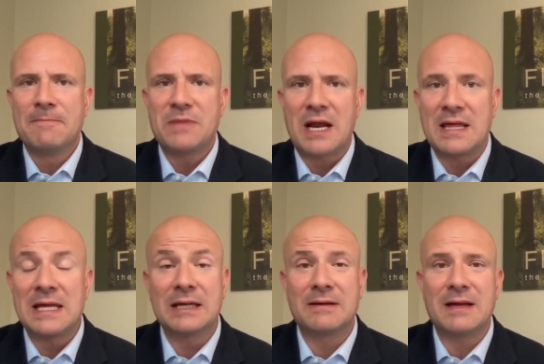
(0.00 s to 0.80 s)
And I
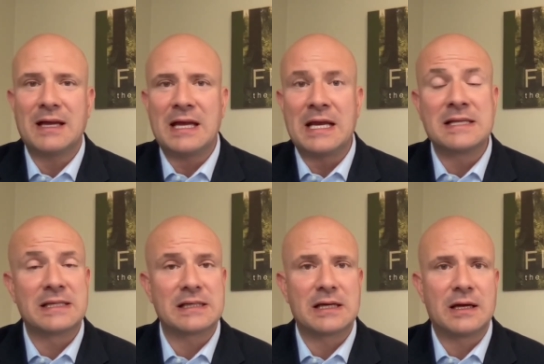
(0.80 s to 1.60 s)
think it
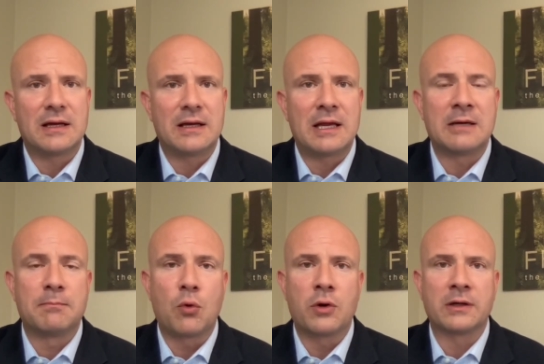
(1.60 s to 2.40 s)
is an
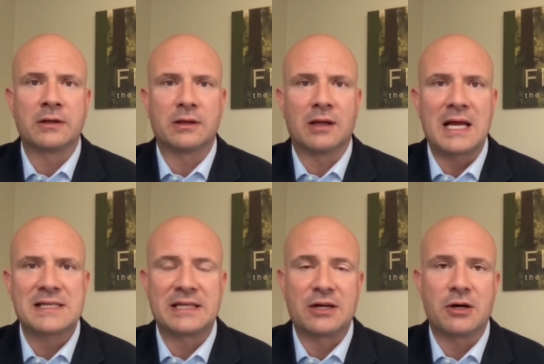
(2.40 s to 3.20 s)
important
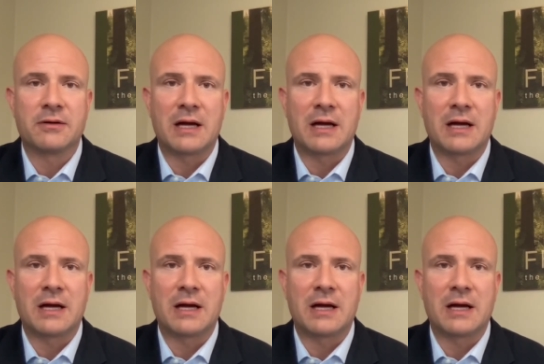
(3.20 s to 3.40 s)
lesson here.